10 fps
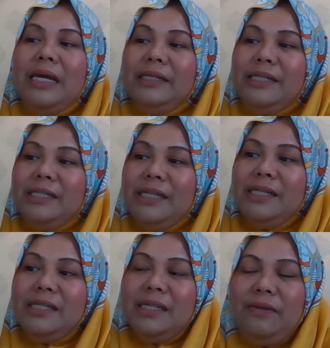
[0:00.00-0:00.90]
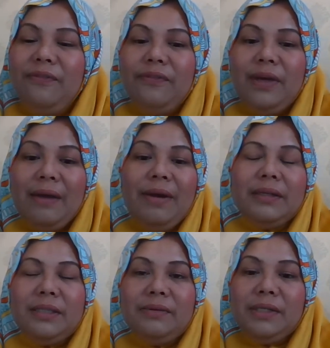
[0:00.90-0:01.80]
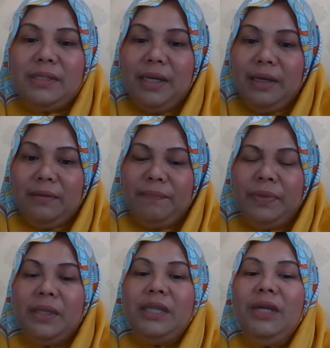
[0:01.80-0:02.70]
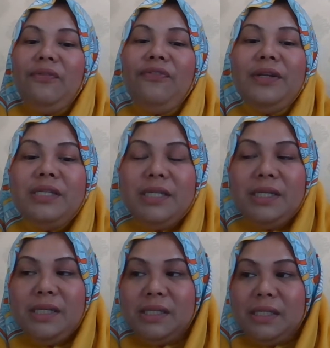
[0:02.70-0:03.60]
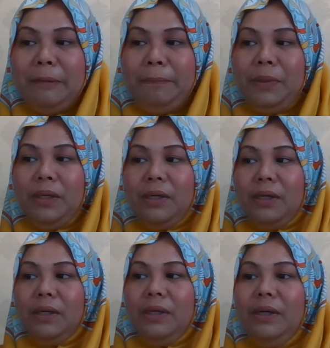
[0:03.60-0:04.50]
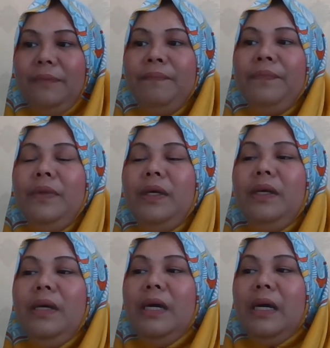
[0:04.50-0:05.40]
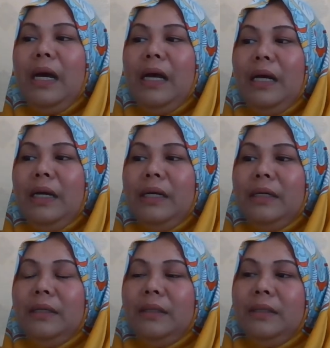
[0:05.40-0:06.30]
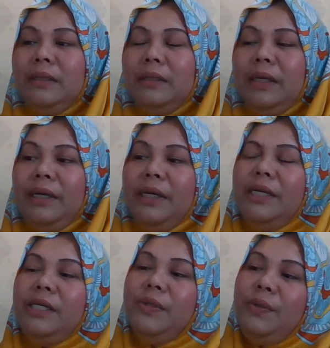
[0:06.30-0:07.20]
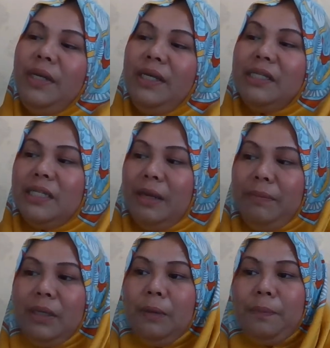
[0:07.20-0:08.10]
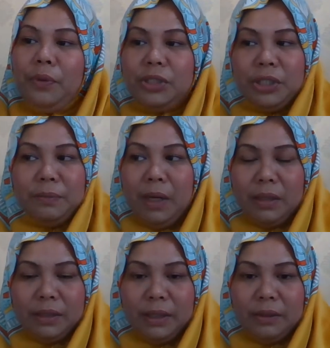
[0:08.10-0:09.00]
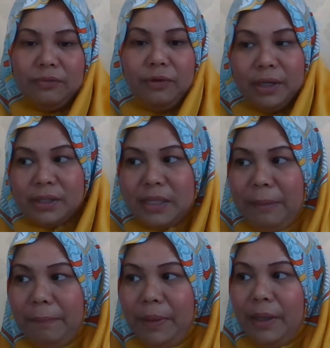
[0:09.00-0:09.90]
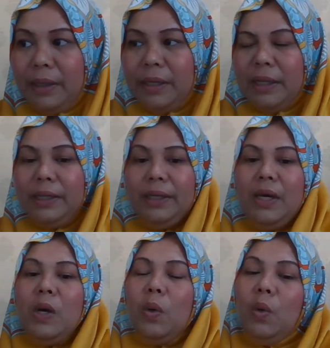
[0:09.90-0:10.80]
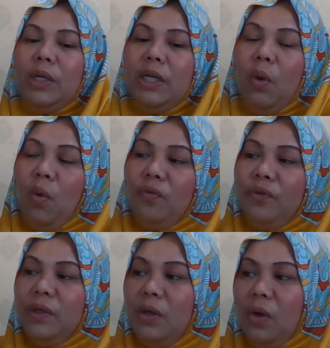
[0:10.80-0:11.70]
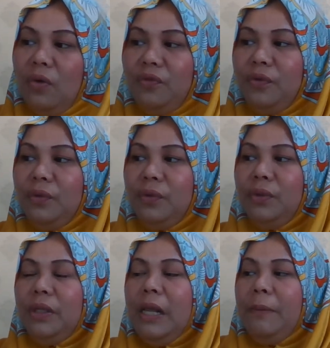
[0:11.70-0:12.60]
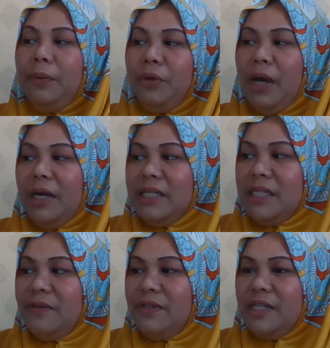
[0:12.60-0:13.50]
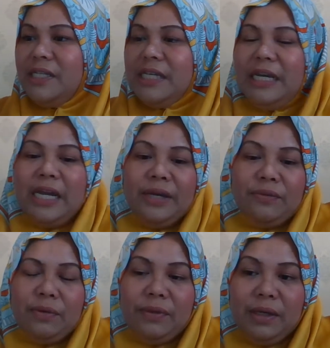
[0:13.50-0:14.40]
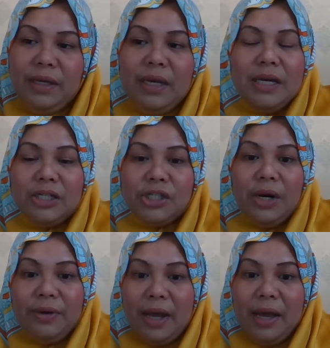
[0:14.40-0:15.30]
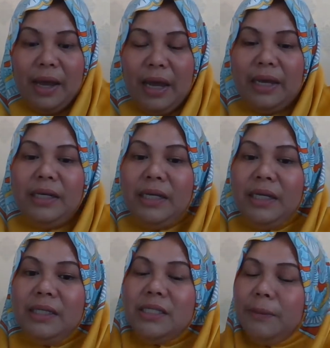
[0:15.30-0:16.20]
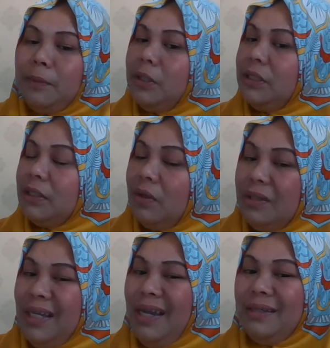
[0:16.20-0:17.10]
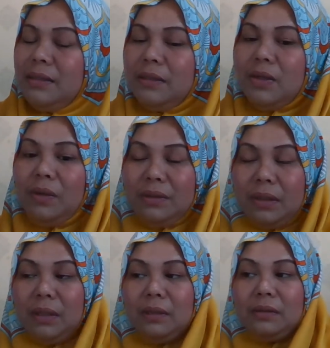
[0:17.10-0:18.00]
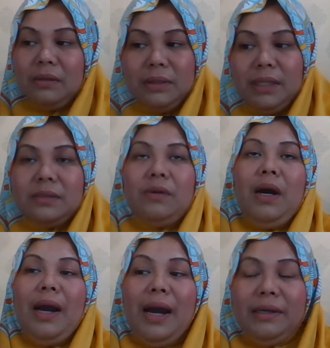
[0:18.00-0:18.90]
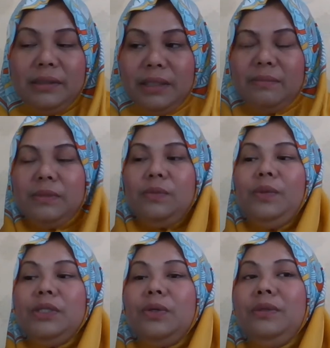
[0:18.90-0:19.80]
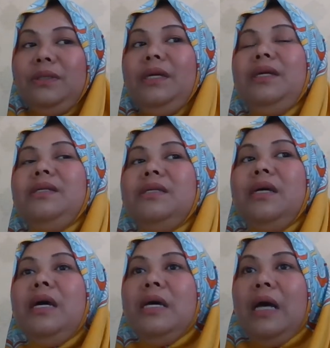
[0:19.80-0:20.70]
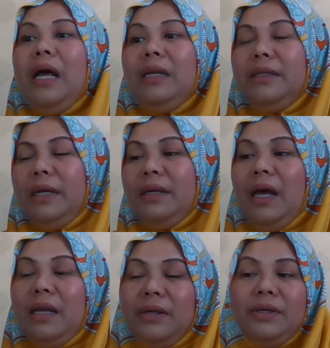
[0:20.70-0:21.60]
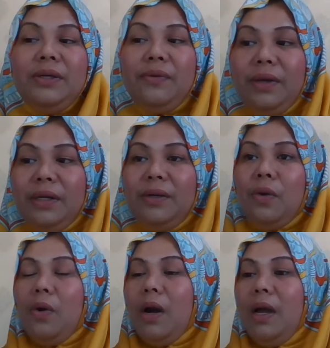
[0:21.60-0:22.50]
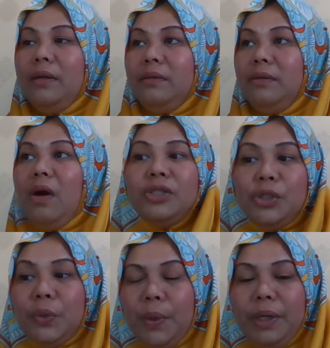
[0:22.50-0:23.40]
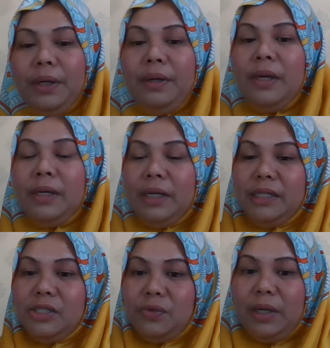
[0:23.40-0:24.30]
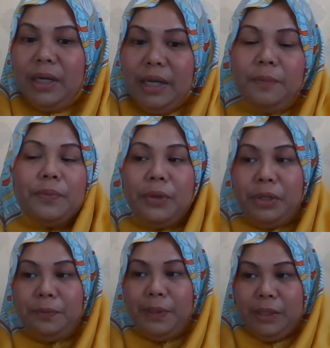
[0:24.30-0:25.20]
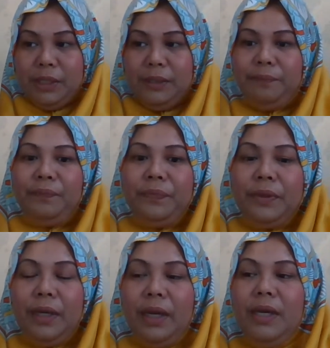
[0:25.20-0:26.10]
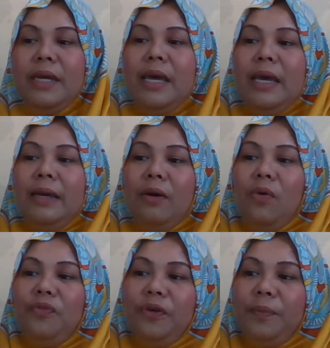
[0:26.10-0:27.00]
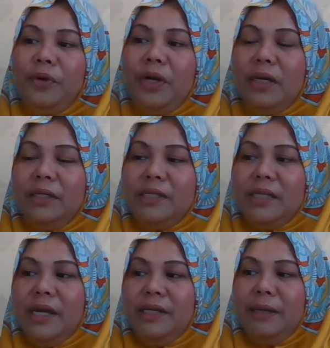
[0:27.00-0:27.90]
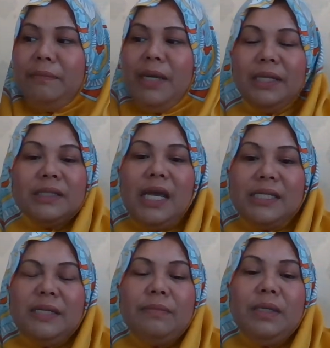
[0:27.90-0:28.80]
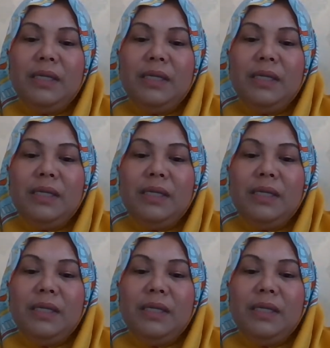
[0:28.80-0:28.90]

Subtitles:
distinctive characteristic differences appear, yeah, a unique Islamic approach in marketing. For example, yeah, only offer lawful product and services in line with the Sharia. Any stipulated contacts or items which contains non-halal ingredient or are not sure are strictly prohibited. Okay, offer product design that meets customer